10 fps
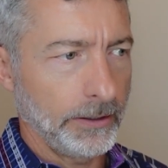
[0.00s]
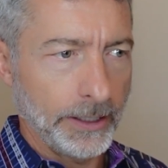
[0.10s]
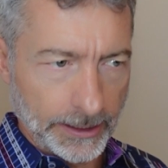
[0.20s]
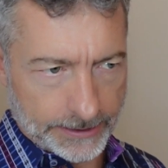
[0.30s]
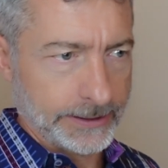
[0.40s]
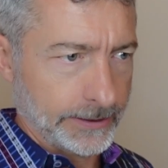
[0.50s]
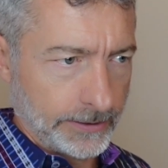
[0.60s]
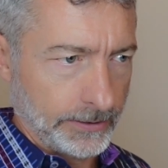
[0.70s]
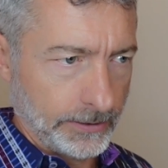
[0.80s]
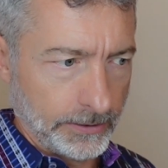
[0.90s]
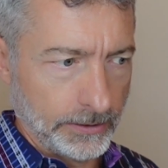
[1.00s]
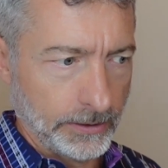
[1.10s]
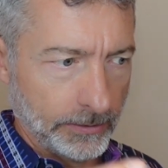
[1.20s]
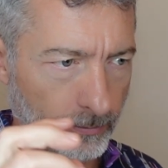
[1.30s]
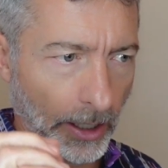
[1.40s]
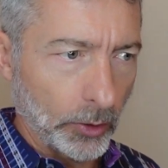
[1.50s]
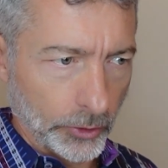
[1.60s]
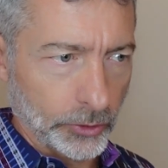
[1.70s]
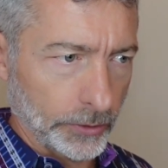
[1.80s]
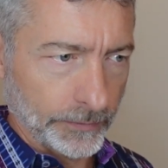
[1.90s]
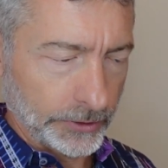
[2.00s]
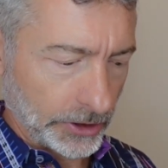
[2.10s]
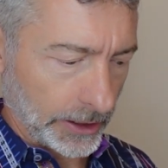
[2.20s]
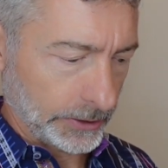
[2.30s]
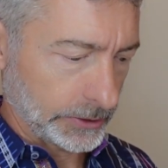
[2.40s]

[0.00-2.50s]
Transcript: this by order of the judge.